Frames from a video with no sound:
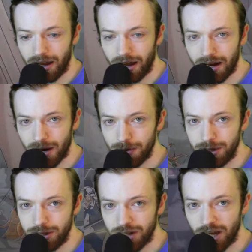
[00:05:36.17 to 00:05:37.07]
at how
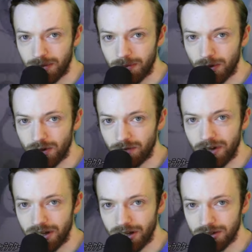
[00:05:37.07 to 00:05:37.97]
he is capable of
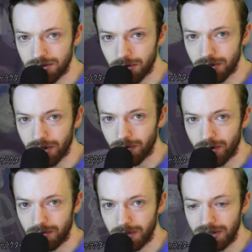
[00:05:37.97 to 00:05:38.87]
making a story like
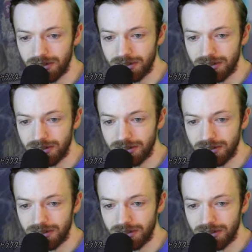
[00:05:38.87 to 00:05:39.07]
One Piece.